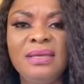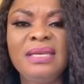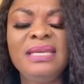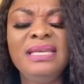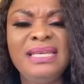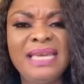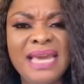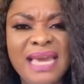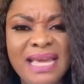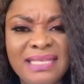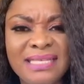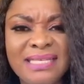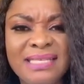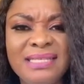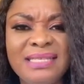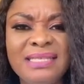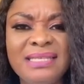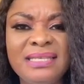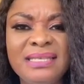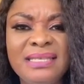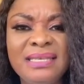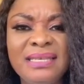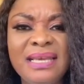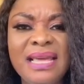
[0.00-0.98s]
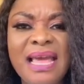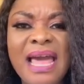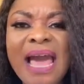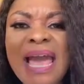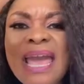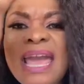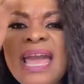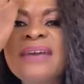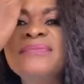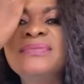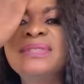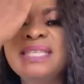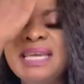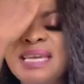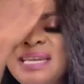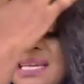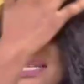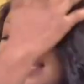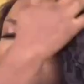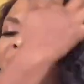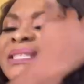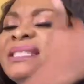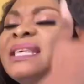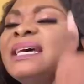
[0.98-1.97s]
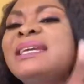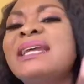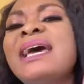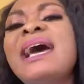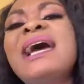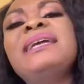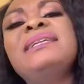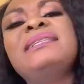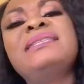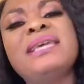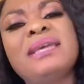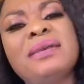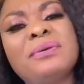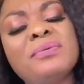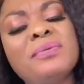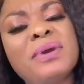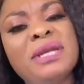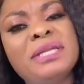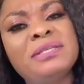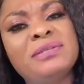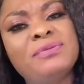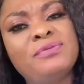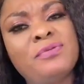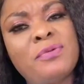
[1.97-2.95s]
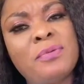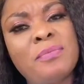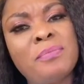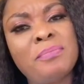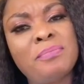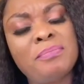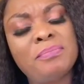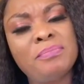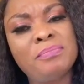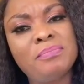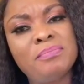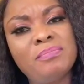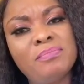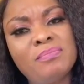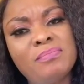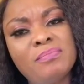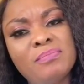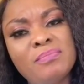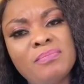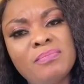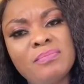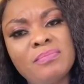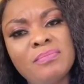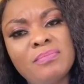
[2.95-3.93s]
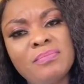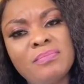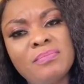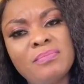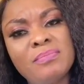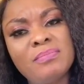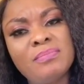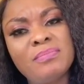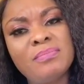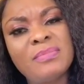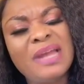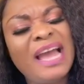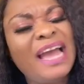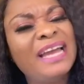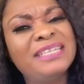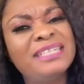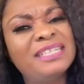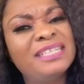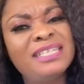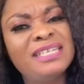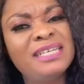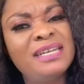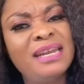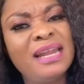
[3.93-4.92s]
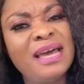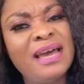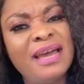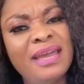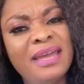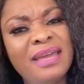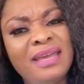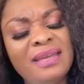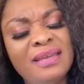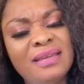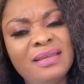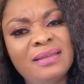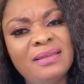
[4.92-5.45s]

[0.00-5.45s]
Yes, I have tenants that I take rent from. I didn't lie.